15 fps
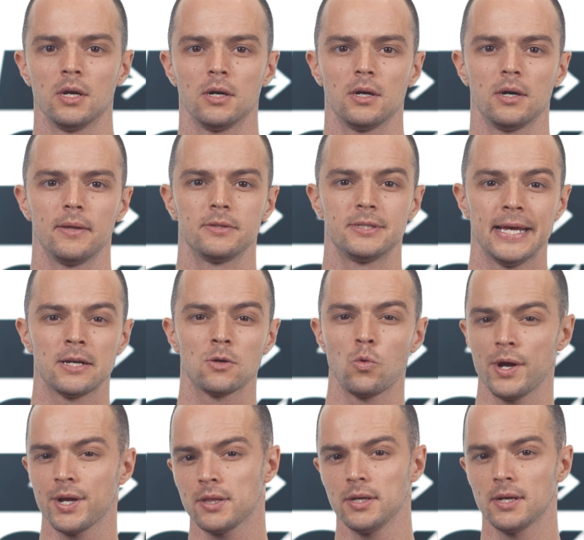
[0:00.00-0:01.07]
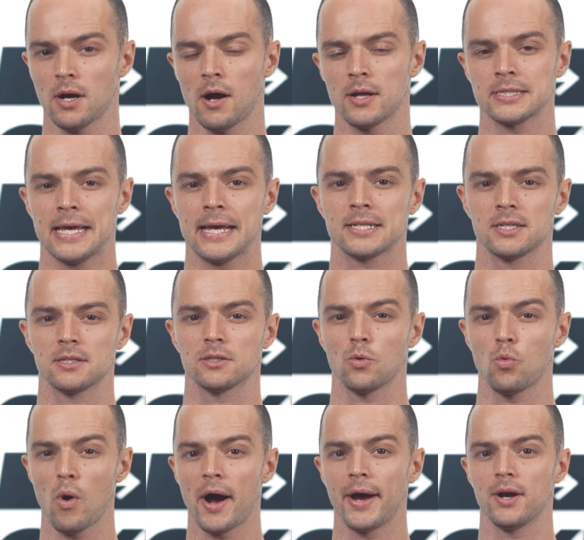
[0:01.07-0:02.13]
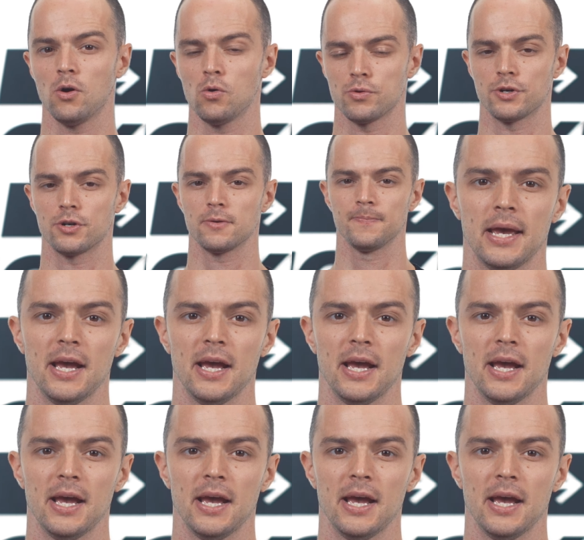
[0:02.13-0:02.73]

uh, then quickly contacting the Y owner.